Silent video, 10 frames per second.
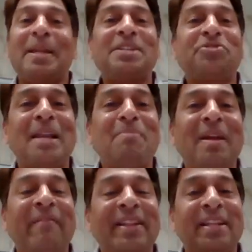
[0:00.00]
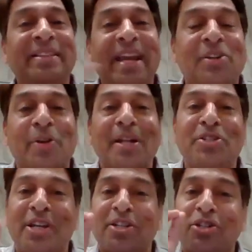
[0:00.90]
please tell me whether their
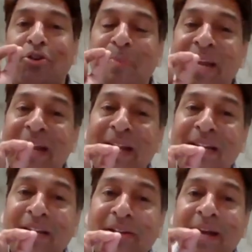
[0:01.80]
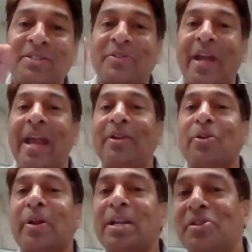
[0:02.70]
transaction would be
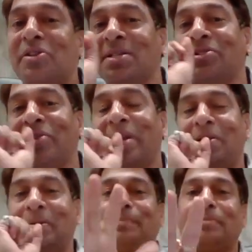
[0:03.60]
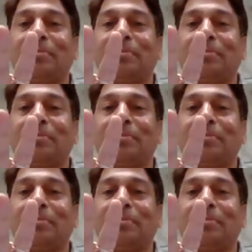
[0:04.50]
intrastate or interstate.